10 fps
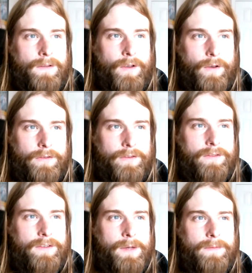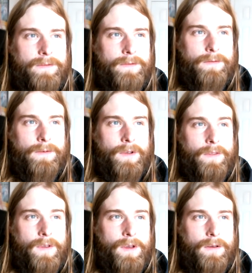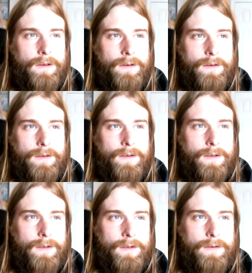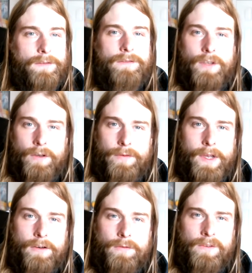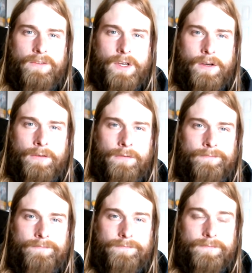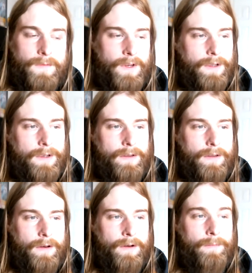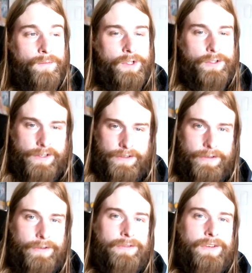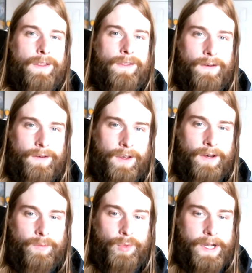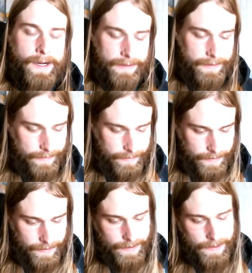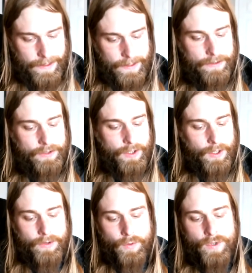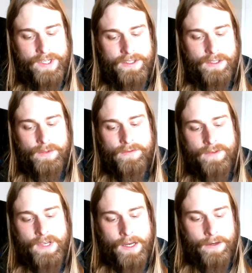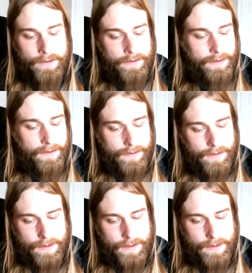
Those are the steps, I think, to self-actualization. They're much easier said than done in practice. So the Wisdom of the Ages,